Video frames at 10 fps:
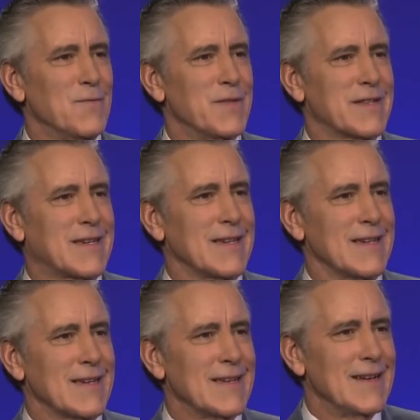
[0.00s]
with a
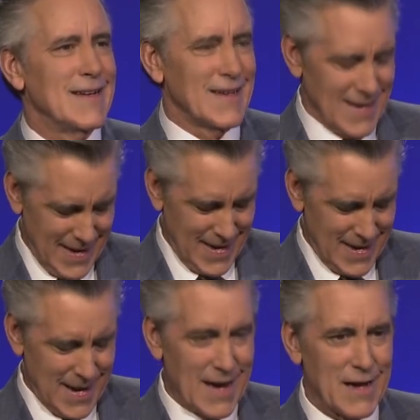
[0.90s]
T.
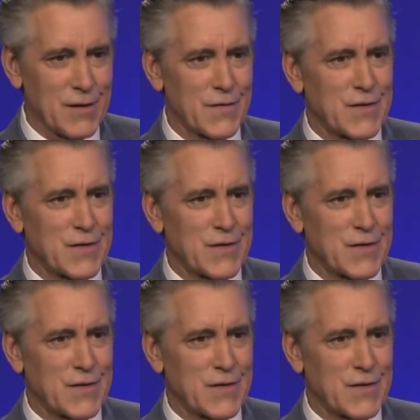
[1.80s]
And you've